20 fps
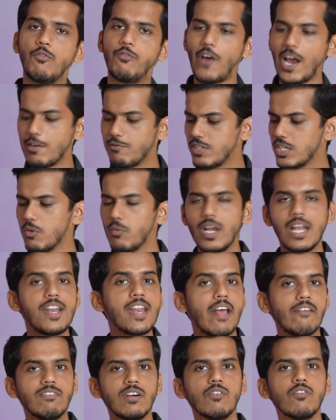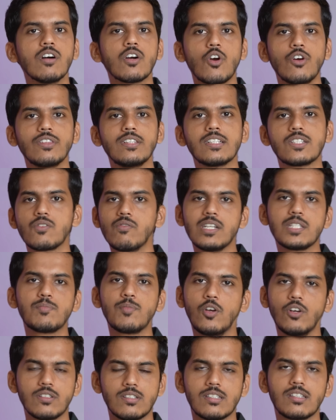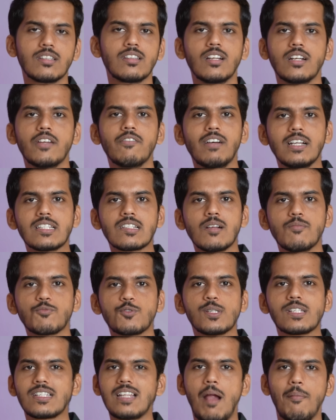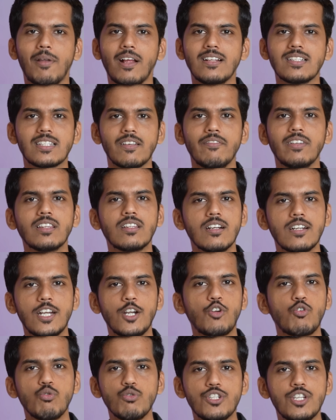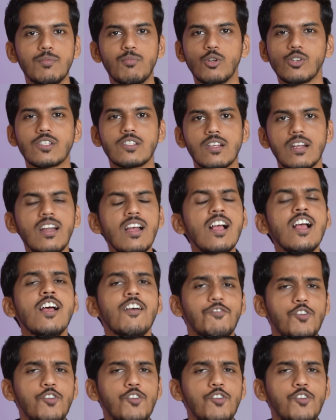5G will never work on this device because the device comes with Snapdragon 732G processor.